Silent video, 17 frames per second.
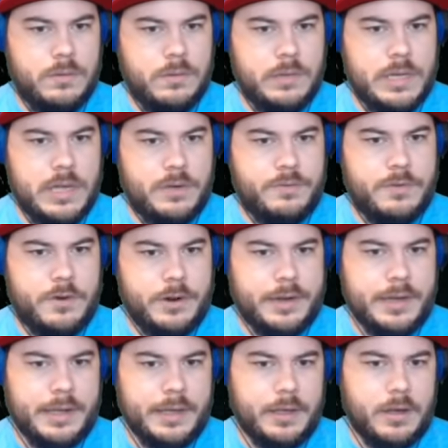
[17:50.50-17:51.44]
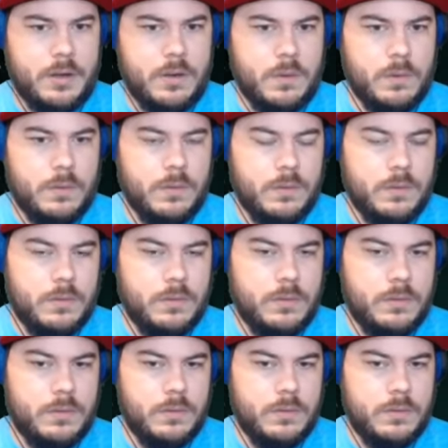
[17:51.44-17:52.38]
How far can I go?
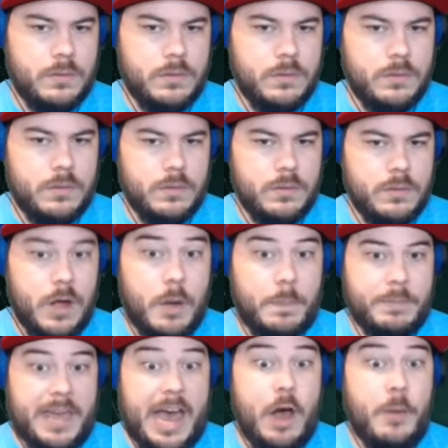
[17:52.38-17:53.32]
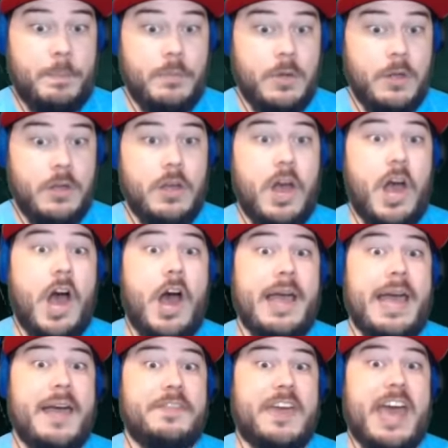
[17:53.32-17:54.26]
Oh, kelp! Oh, I
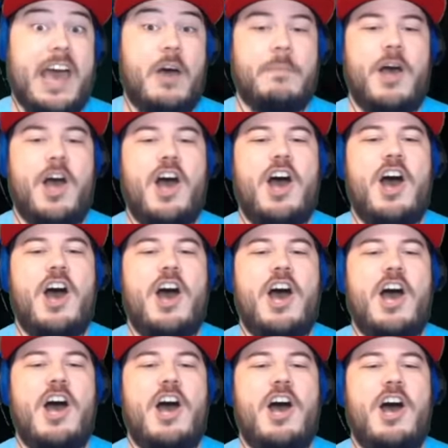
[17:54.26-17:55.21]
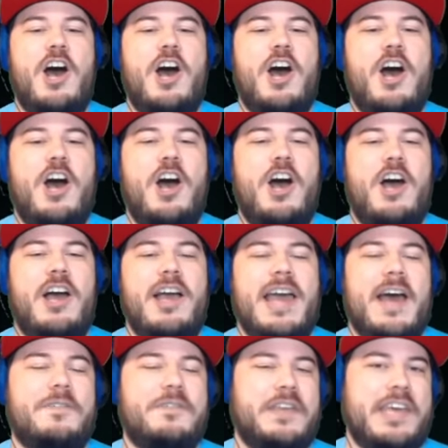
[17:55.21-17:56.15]
got the kelp! Oh,
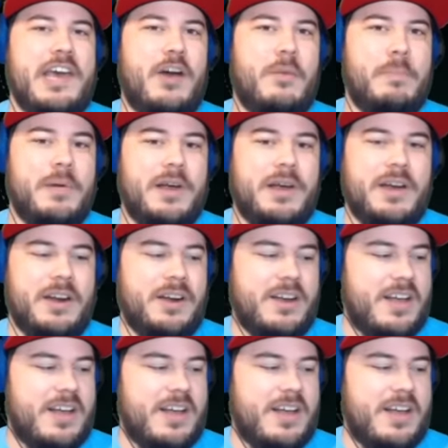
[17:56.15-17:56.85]
got the kelp bar.